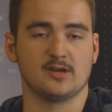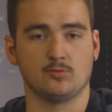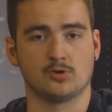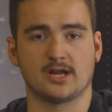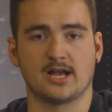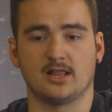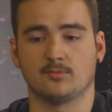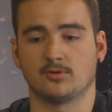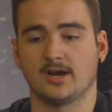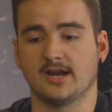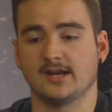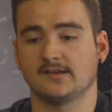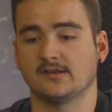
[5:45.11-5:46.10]
It will
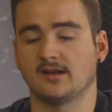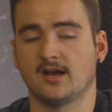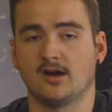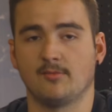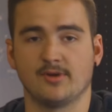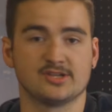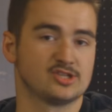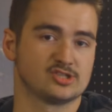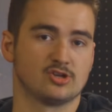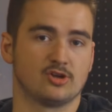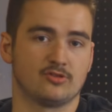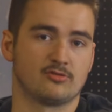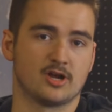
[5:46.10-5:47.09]
calibrate, it's just
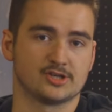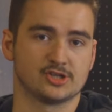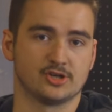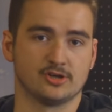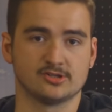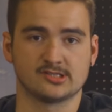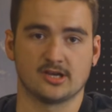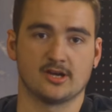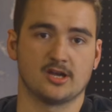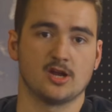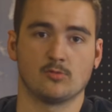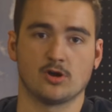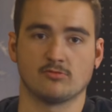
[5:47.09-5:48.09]
not the right tune,
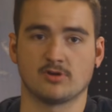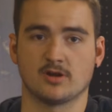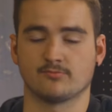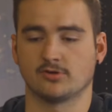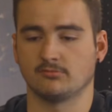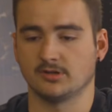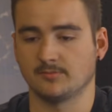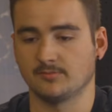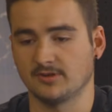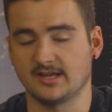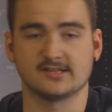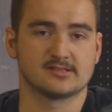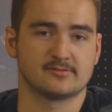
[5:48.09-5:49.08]
so it won't run properly, but
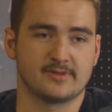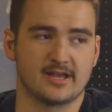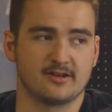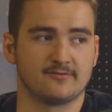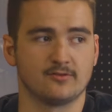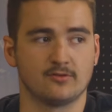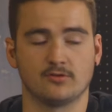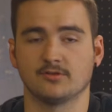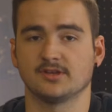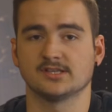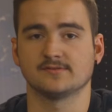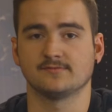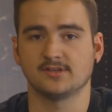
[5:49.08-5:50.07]
that doesn't matter for
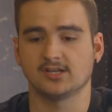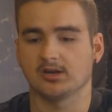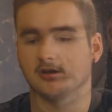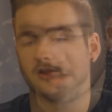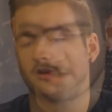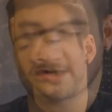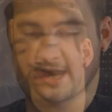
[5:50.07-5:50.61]
this video.